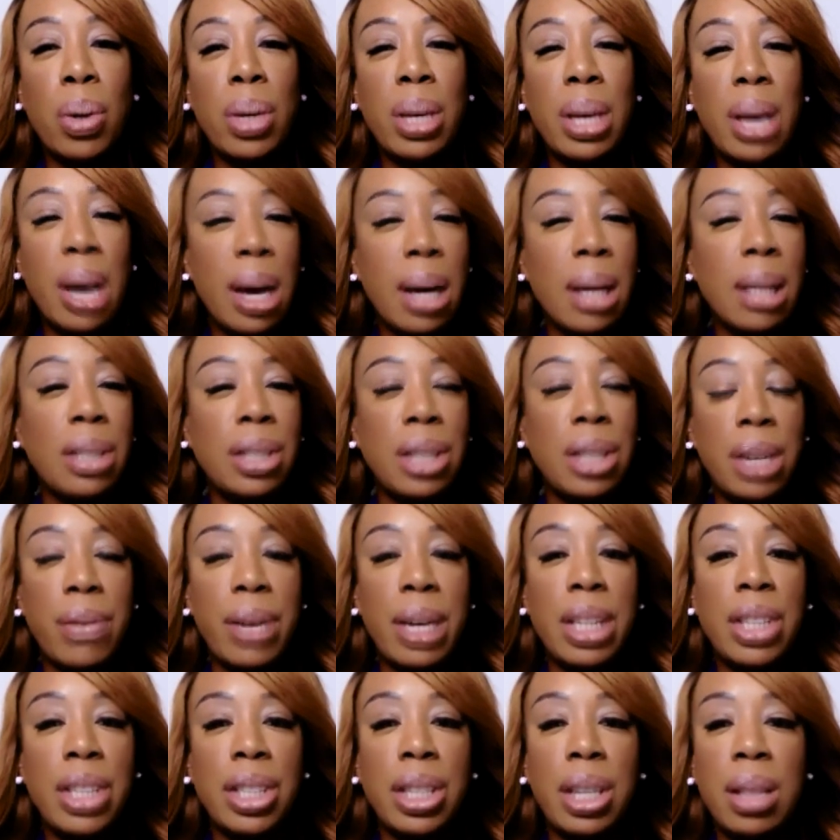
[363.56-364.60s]
younger
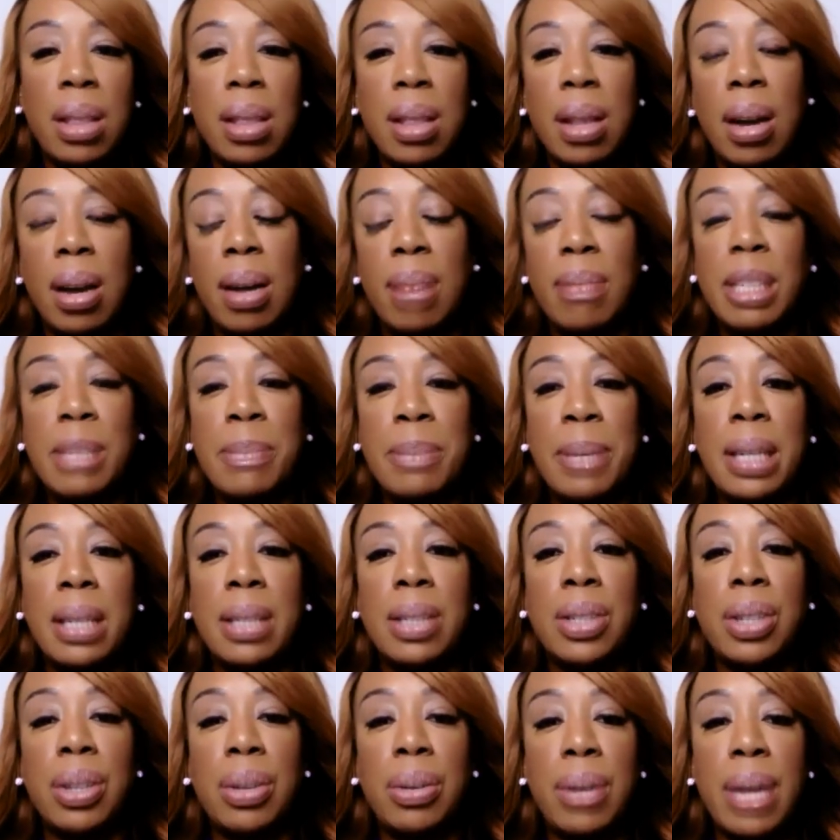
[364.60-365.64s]
generation that I'm speaking
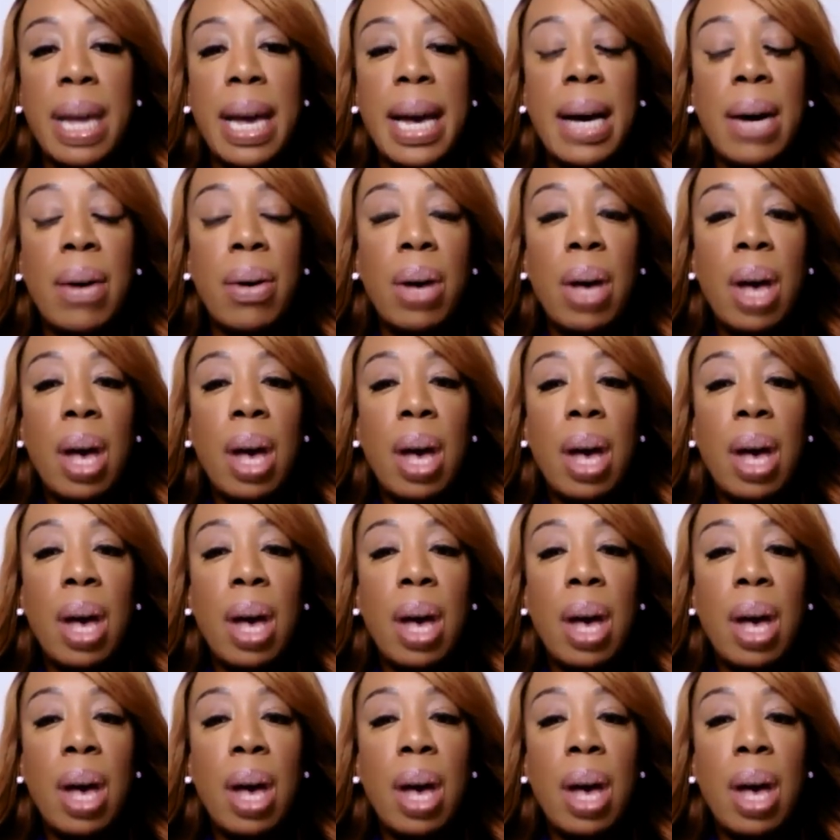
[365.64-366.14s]
to now.